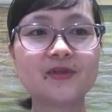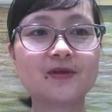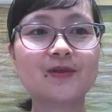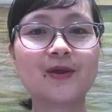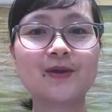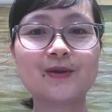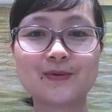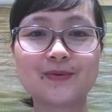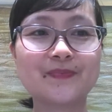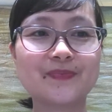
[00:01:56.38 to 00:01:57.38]
Thank
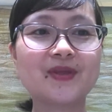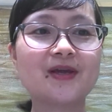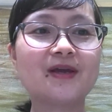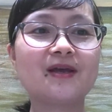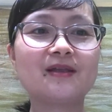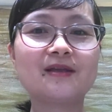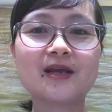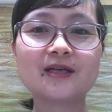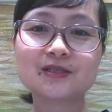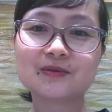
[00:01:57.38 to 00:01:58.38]
you. The
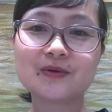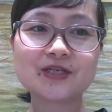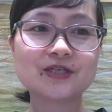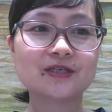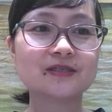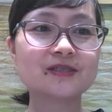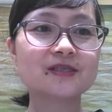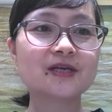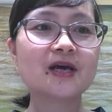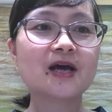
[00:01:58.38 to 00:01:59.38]
next questions.